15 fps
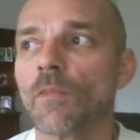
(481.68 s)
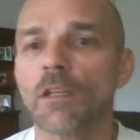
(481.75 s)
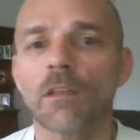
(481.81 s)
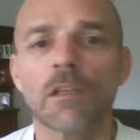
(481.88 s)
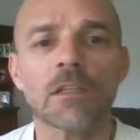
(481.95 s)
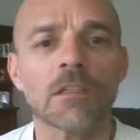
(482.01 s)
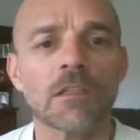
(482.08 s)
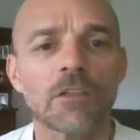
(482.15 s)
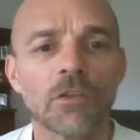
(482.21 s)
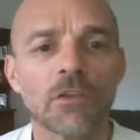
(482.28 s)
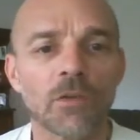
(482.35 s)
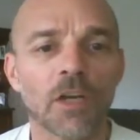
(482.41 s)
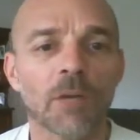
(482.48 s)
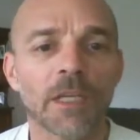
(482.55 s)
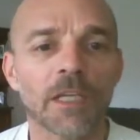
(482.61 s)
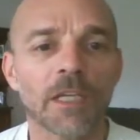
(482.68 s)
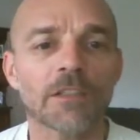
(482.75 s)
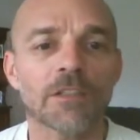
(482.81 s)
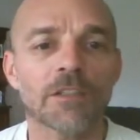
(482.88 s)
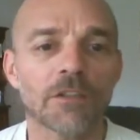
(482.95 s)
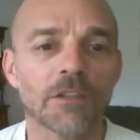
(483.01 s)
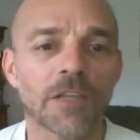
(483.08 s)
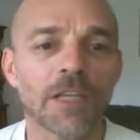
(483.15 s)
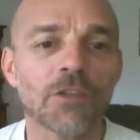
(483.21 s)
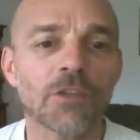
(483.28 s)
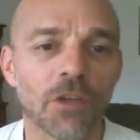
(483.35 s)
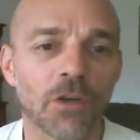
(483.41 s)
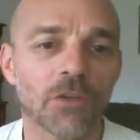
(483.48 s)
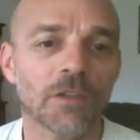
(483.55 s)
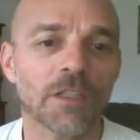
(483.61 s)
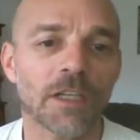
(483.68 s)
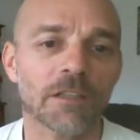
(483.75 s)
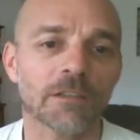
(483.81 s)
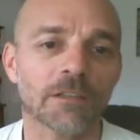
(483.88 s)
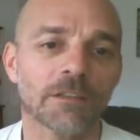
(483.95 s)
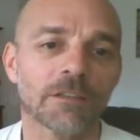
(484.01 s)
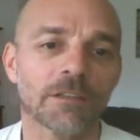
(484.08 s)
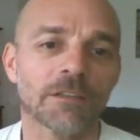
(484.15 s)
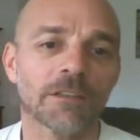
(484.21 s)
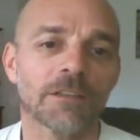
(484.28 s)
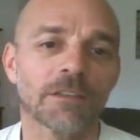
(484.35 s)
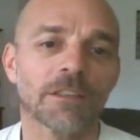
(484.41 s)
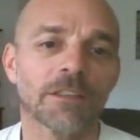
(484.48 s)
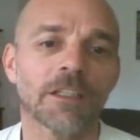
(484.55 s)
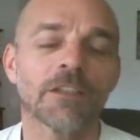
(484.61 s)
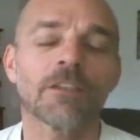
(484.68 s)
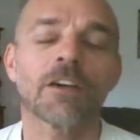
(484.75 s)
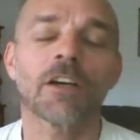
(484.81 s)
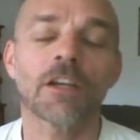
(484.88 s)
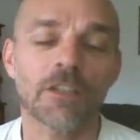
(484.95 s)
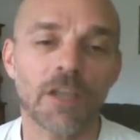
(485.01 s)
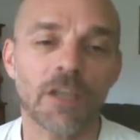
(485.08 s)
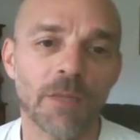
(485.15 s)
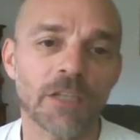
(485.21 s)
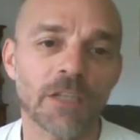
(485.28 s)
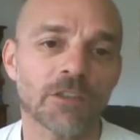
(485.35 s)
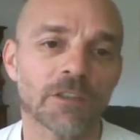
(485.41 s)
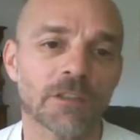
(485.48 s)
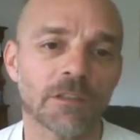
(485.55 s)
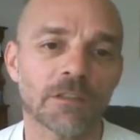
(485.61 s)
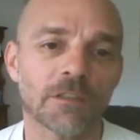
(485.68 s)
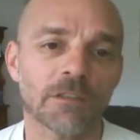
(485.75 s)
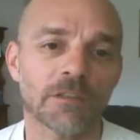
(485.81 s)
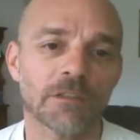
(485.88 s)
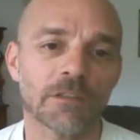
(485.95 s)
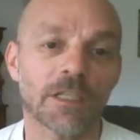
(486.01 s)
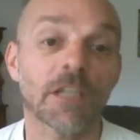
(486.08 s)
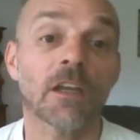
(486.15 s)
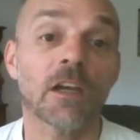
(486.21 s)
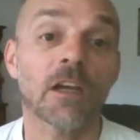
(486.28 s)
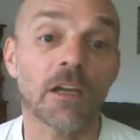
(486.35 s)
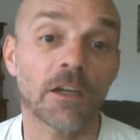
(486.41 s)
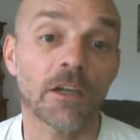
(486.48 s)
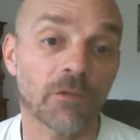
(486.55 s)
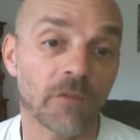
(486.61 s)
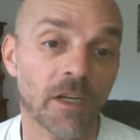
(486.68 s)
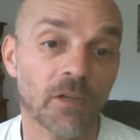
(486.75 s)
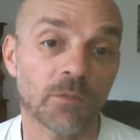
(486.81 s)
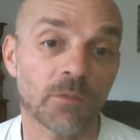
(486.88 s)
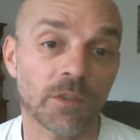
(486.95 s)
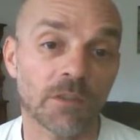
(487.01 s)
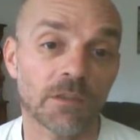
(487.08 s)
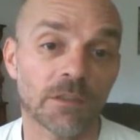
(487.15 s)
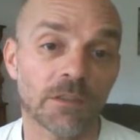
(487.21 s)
This is you coming into contact in higher dimensions, in the higher realms.